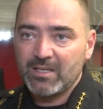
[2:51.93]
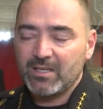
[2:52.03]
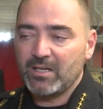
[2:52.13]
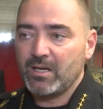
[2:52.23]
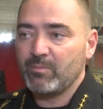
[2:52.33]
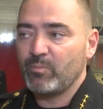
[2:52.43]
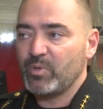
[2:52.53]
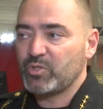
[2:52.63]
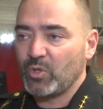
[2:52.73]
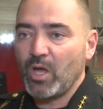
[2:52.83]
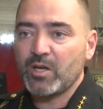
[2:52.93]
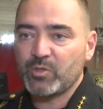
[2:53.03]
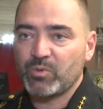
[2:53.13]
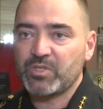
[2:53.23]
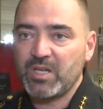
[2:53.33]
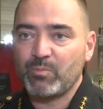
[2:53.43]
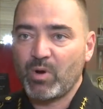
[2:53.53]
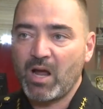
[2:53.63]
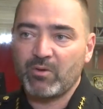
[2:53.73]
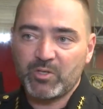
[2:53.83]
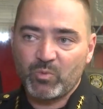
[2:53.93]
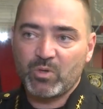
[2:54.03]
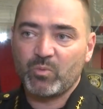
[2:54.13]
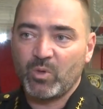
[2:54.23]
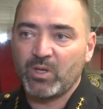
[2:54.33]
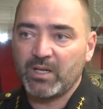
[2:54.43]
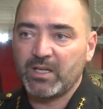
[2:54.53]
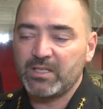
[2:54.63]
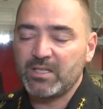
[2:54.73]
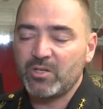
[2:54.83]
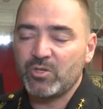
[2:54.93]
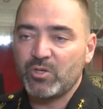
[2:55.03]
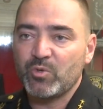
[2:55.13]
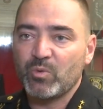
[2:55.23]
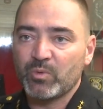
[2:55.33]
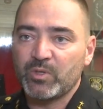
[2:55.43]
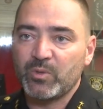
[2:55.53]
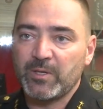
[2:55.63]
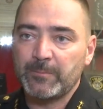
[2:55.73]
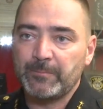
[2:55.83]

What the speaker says: But so long as we're seeing progress, we're going to continue to do what we're doing.